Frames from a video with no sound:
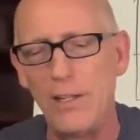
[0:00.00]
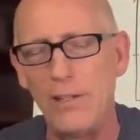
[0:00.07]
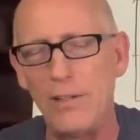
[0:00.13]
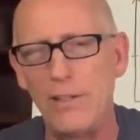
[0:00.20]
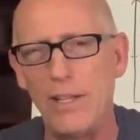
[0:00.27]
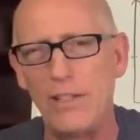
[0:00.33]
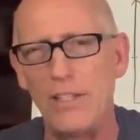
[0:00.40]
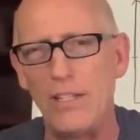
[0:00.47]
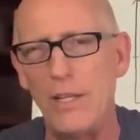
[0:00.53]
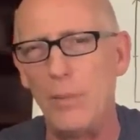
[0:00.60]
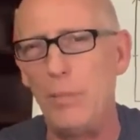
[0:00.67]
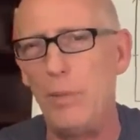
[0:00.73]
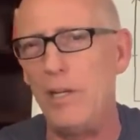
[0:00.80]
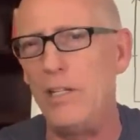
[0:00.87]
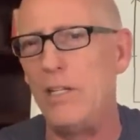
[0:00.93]
that the
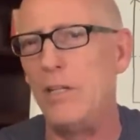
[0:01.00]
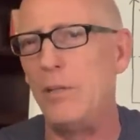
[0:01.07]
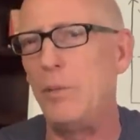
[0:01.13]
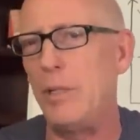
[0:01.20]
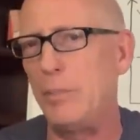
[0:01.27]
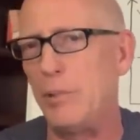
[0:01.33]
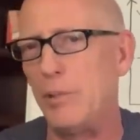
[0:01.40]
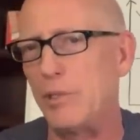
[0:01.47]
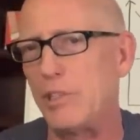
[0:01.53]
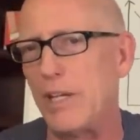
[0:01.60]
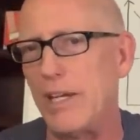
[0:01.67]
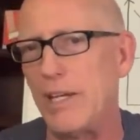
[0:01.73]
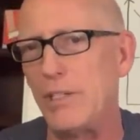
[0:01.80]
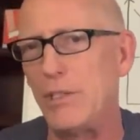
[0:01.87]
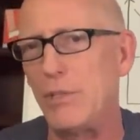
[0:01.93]
opinion people say
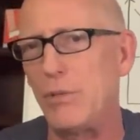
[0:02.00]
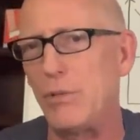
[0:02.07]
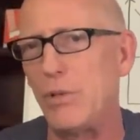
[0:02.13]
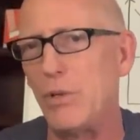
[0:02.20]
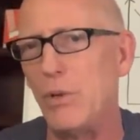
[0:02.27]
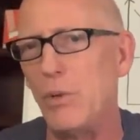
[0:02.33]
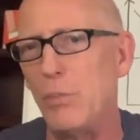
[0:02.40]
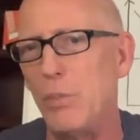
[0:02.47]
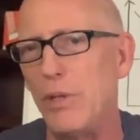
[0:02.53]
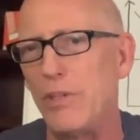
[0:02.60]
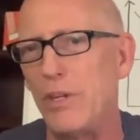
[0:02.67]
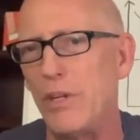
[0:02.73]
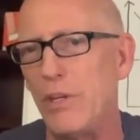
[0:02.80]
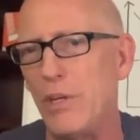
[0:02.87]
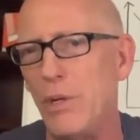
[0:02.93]
is true, but
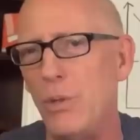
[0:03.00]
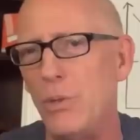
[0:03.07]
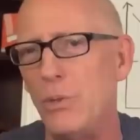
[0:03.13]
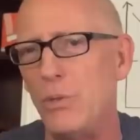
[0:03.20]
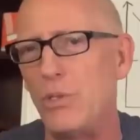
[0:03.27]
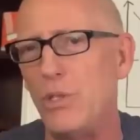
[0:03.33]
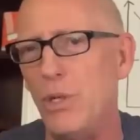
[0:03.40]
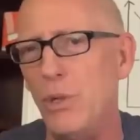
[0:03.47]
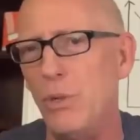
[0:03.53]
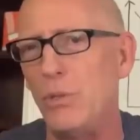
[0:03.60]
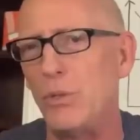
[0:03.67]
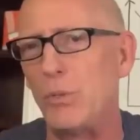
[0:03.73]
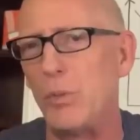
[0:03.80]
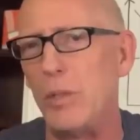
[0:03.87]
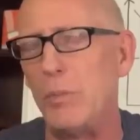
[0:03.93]
the news
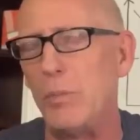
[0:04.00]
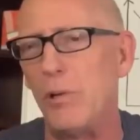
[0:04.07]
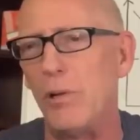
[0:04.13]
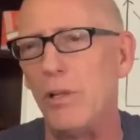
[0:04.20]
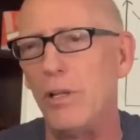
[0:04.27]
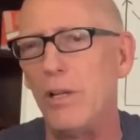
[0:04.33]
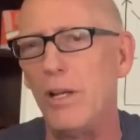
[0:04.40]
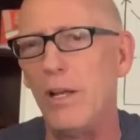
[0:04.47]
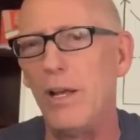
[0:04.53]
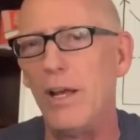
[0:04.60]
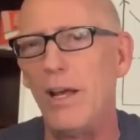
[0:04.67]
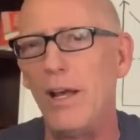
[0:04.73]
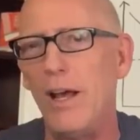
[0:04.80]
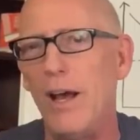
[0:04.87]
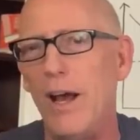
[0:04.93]
news people,
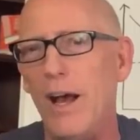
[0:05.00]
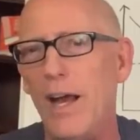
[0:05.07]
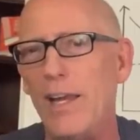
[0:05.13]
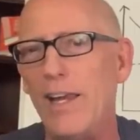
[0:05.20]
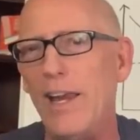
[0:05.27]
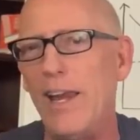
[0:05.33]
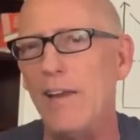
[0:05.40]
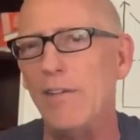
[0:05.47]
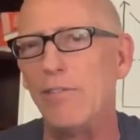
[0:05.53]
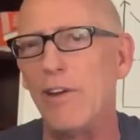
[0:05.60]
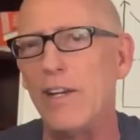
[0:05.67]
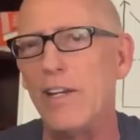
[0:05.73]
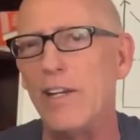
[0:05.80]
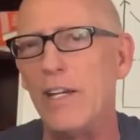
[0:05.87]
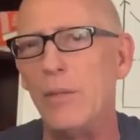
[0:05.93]
I can't
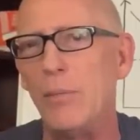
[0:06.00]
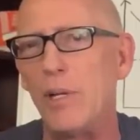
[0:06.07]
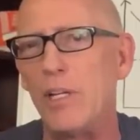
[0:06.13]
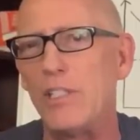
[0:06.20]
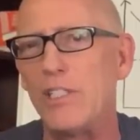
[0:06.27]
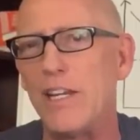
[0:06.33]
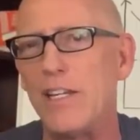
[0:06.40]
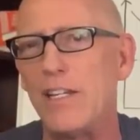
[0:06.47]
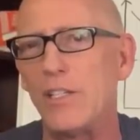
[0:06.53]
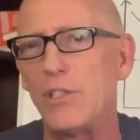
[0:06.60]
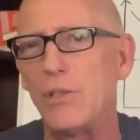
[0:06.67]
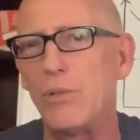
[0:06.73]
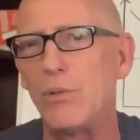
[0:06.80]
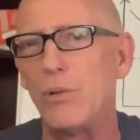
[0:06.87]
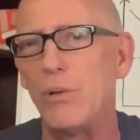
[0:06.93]
find anybody saying it's
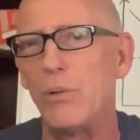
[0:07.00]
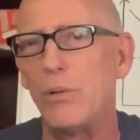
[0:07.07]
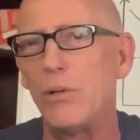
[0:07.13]
true?